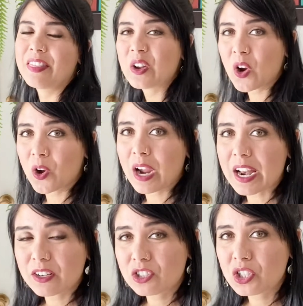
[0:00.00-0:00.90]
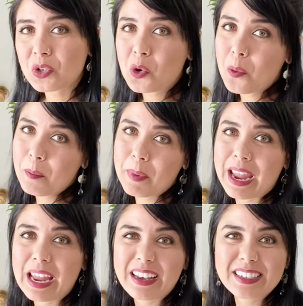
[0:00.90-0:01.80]
There are kind of two
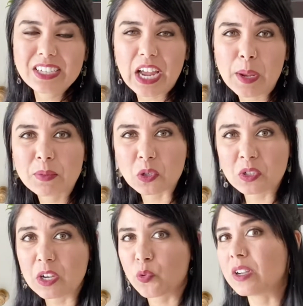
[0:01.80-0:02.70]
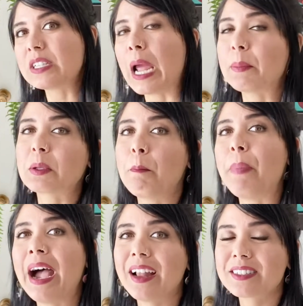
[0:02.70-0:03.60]
main types or different types
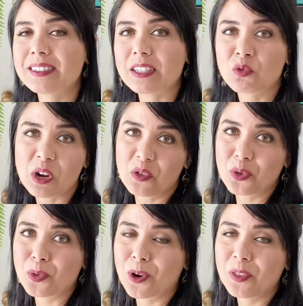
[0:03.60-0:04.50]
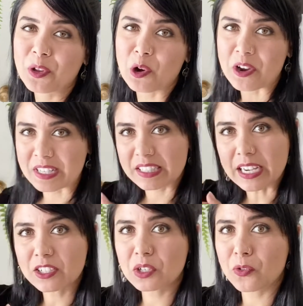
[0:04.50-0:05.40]
of bats around the world. There are
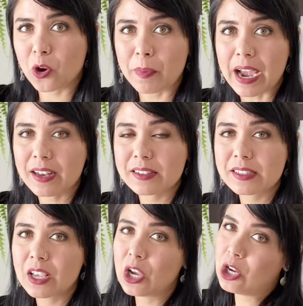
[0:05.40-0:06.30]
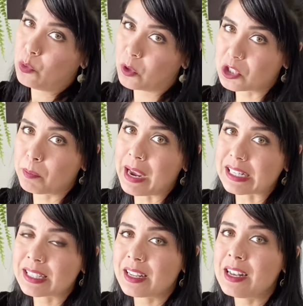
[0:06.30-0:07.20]
insectivore bats, which are
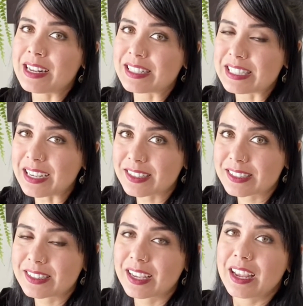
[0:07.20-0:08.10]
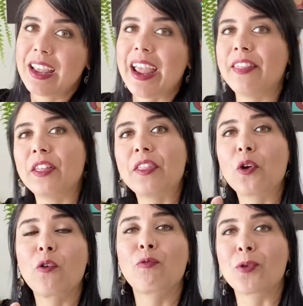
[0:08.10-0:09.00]
bats that eat insects, and then
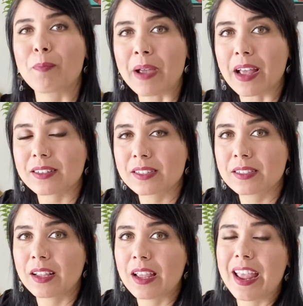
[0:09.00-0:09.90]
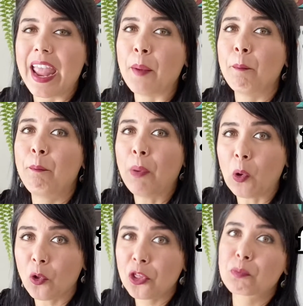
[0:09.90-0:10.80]
there are fruit bats and
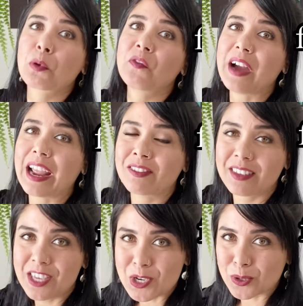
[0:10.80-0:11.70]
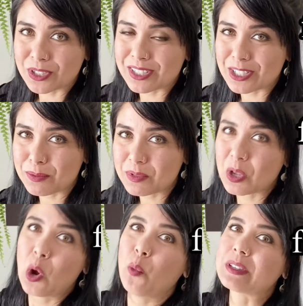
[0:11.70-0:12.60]
both provide the
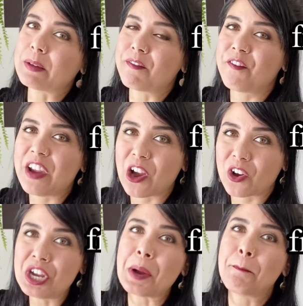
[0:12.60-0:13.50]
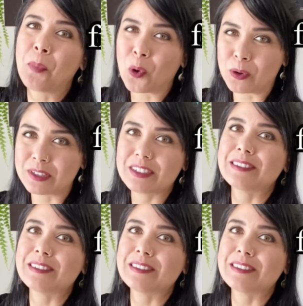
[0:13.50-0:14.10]
ecosystems with some very important